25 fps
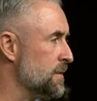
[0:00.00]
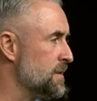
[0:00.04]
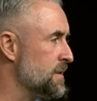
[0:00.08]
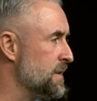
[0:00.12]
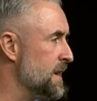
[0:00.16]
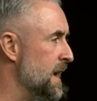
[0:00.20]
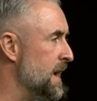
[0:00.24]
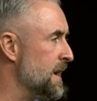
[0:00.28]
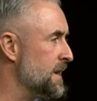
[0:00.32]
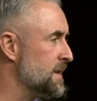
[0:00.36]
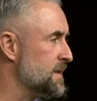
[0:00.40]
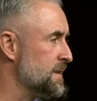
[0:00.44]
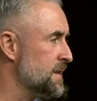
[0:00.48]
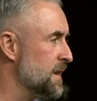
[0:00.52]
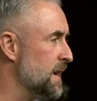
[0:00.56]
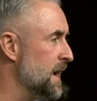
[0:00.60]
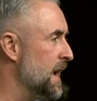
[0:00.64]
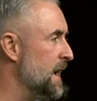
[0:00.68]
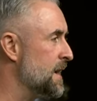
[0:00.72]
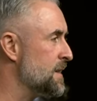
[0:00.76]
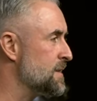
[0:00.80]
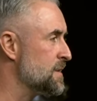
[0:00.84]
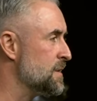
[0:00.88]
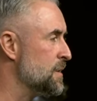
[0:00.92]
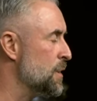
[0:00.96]
sex it
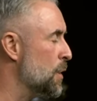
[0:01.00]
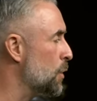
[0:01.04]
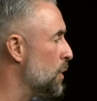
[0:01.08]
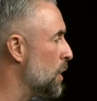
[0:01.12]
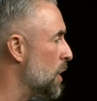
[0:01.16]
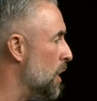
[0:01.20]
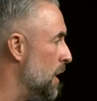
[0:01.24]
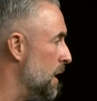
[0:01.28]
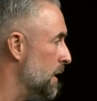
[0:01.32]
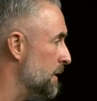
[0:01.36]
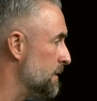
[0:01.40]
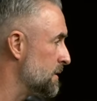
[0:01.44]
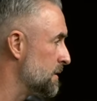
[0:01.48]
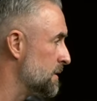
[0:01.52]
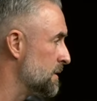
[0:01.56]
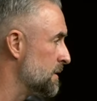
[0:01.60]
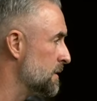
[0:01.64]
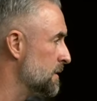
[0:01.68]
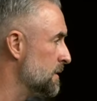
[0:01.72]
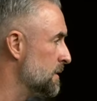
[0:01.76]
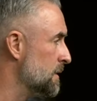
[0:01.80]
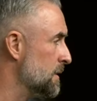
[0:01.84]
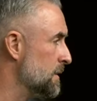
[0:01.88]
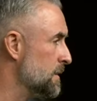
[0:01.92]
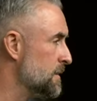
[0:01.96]
has no cost.